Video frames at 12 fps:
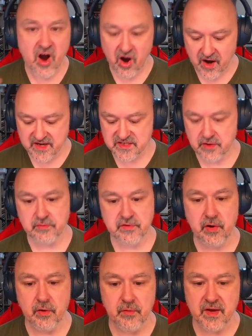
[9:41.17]
I don't
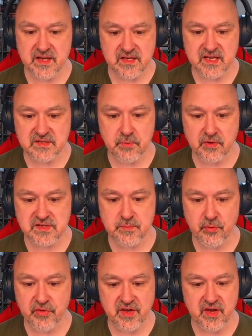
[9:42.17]
know. It's
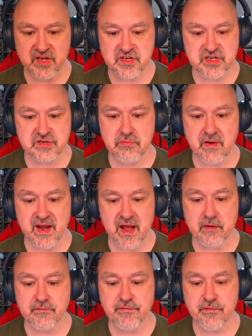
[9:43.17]
possible that just run
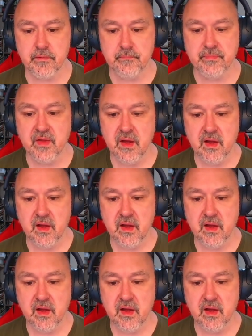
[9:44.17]
out from